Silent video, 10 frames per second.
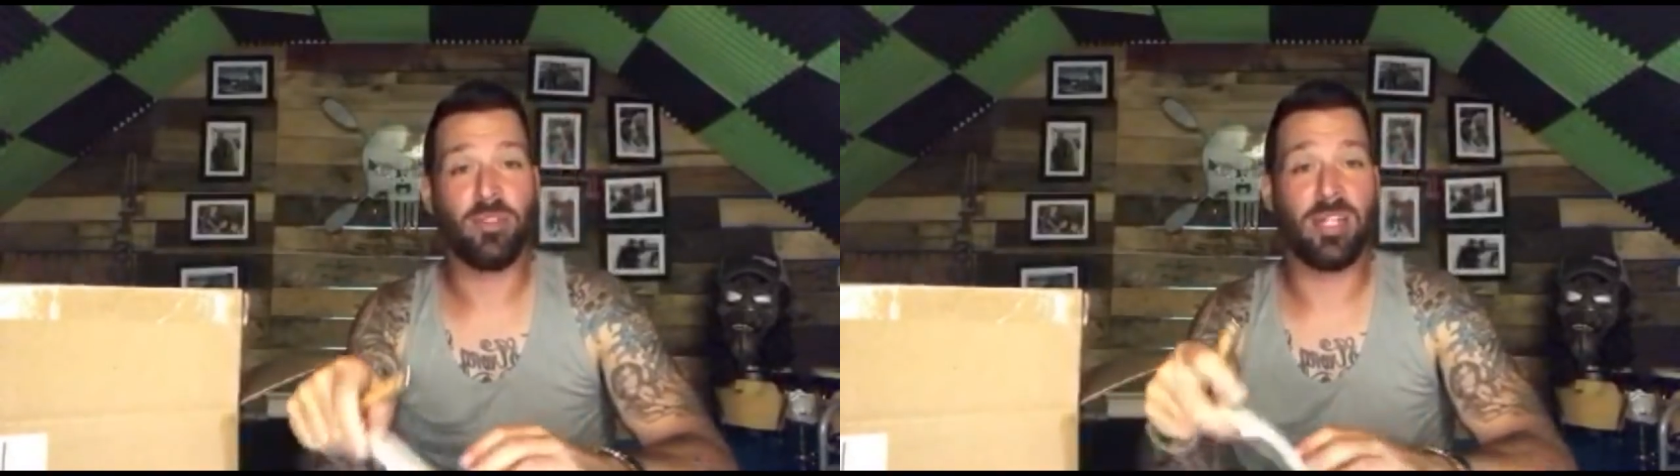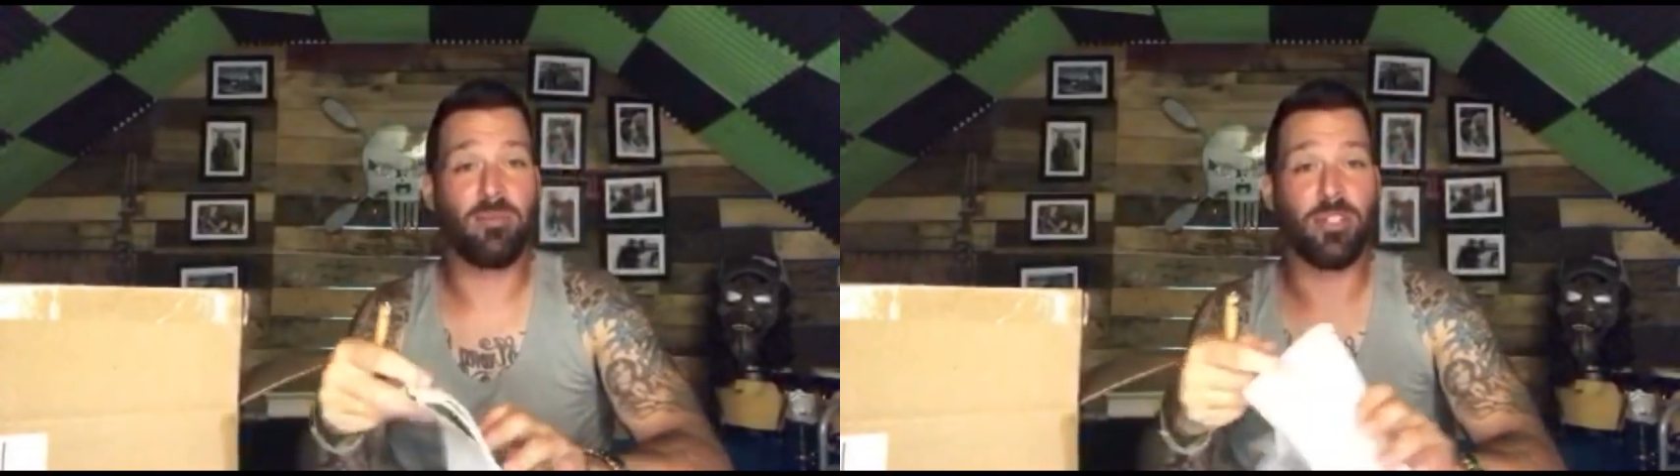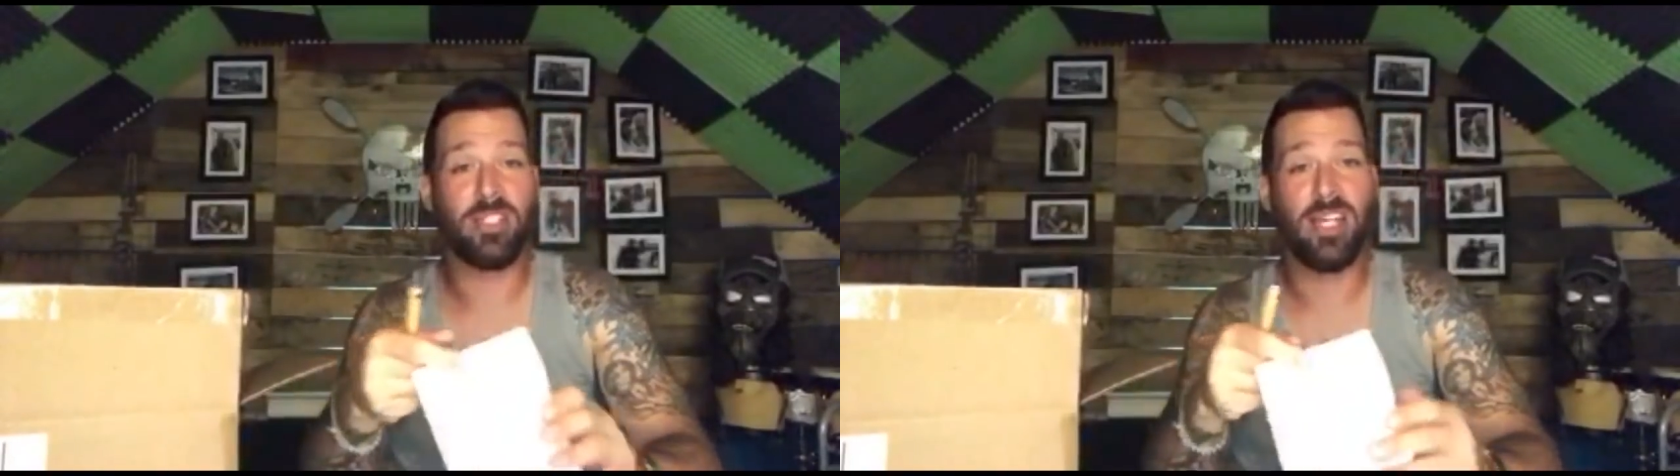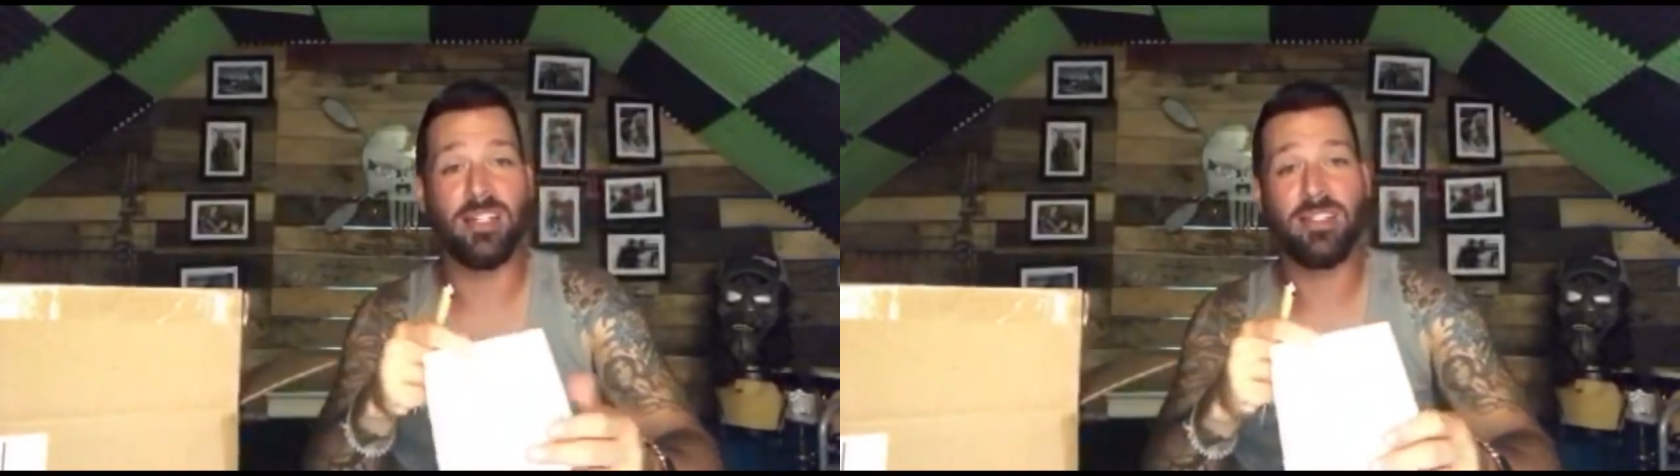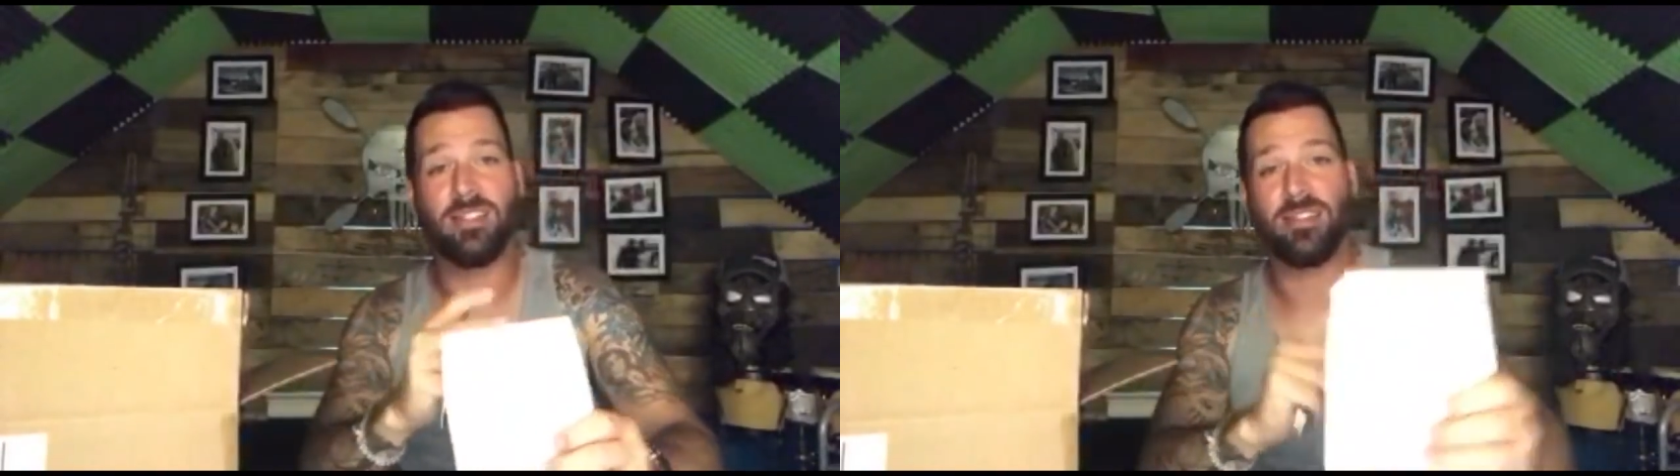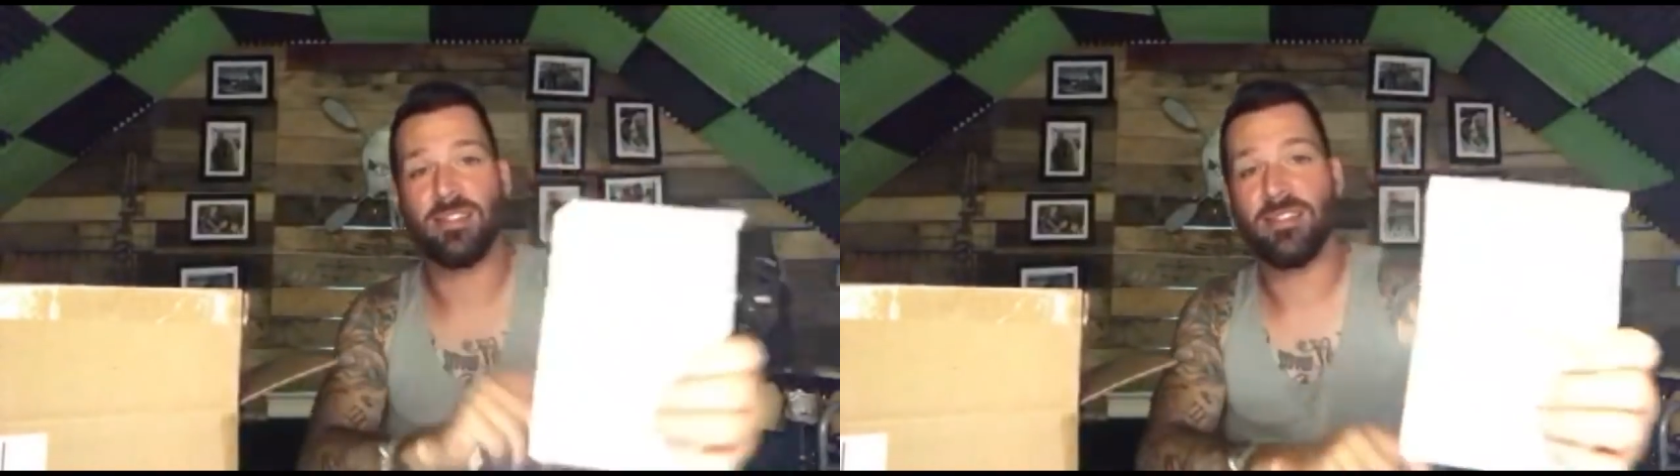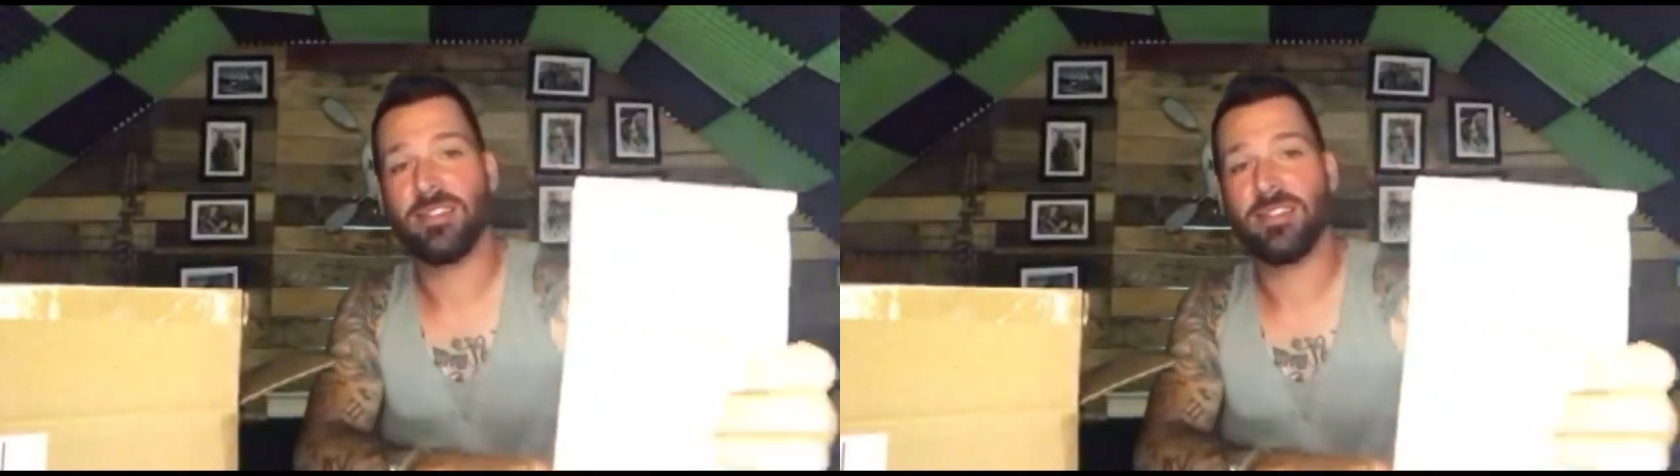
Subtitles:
was number 6.